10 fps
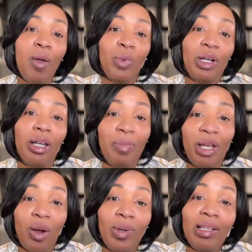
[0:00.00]
We're going to be
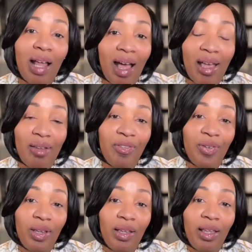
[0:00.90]
going live
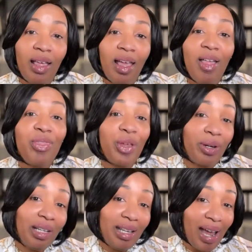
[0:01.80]

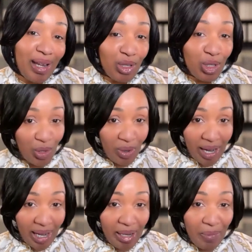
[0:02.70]
30 days
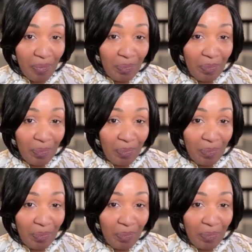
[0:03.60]
straight,